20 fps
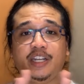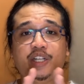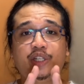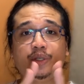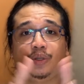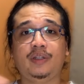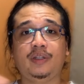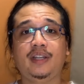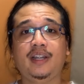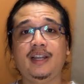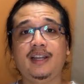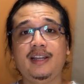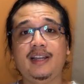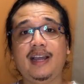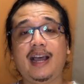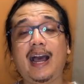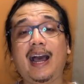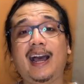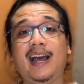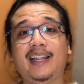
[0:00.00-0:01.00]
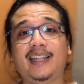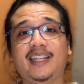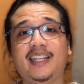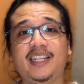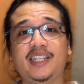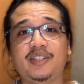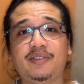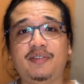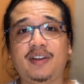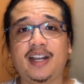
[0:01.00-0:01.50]
should add
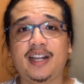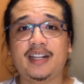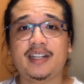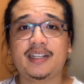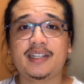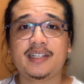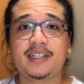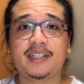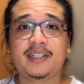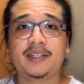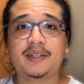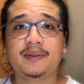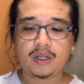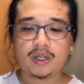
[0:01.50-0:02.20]
these files.